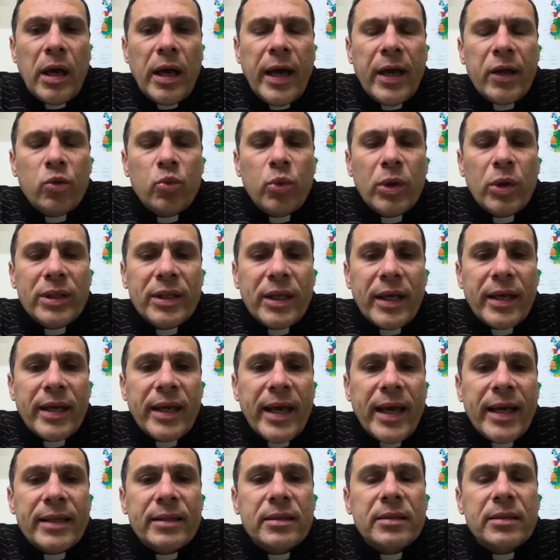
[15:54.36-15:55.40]
And what I
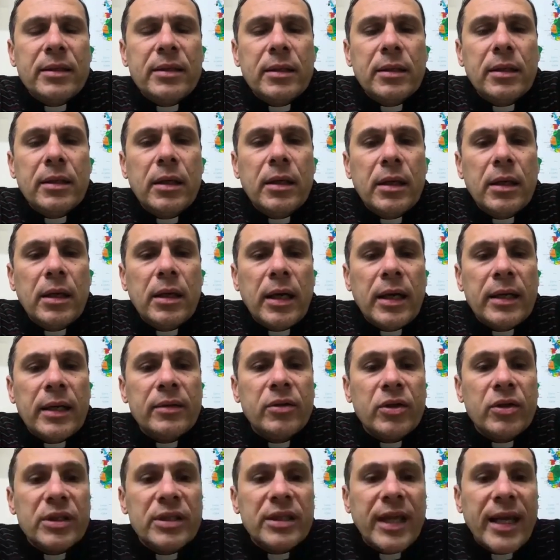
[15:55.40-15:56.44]
can't
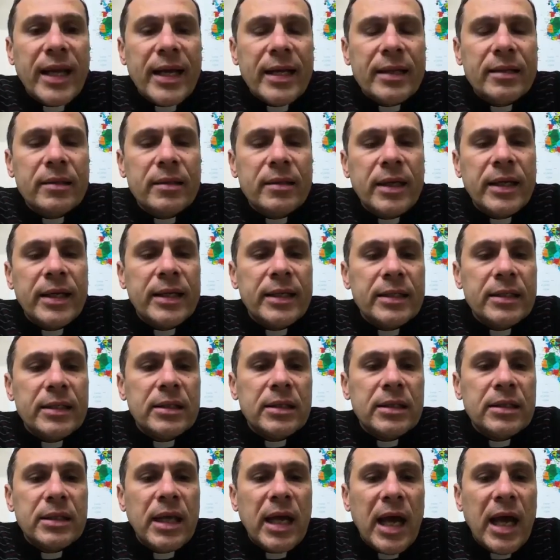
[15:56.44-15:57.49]
understand
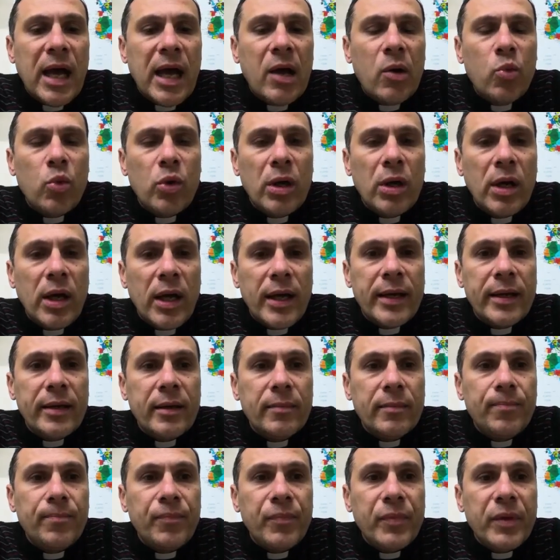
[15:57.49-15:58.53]
is how will
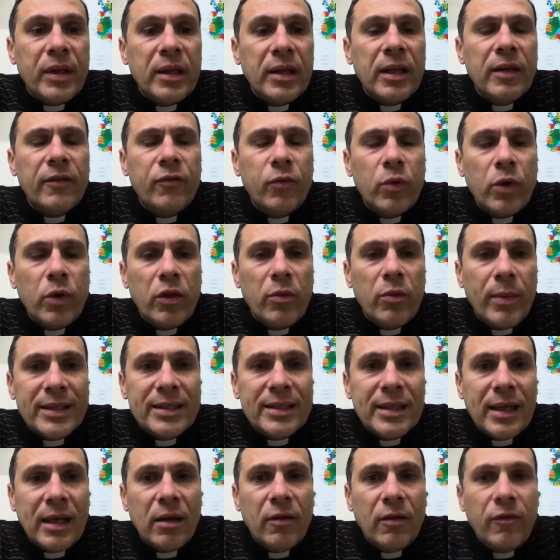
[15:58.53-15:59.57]
I live with
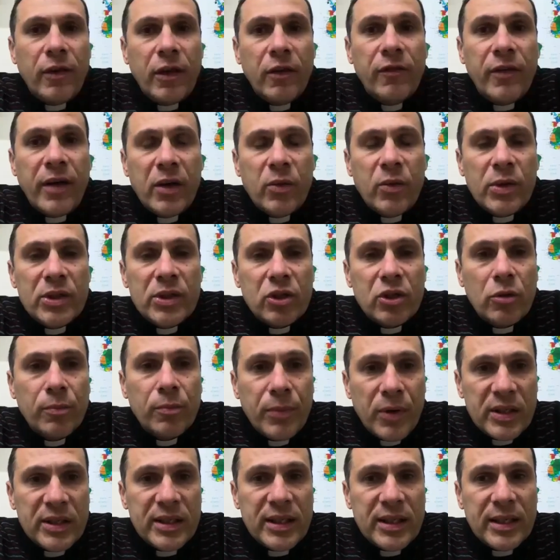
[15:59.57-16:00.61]
myself if I was
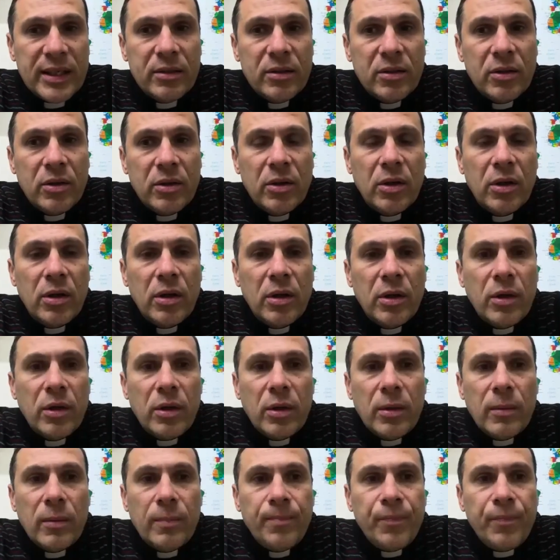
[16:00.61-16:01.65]
complicit
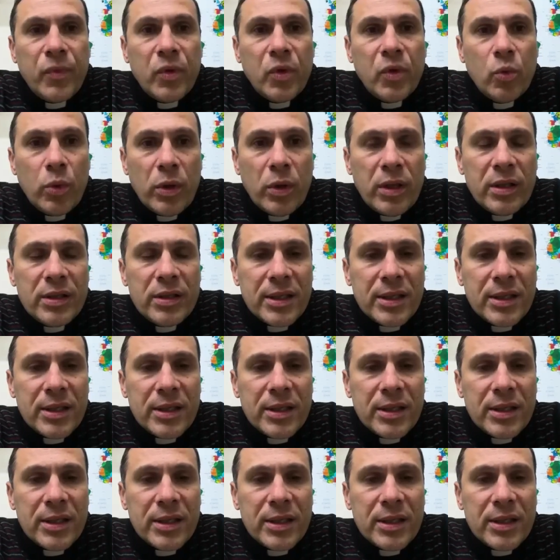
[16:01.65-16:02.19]
with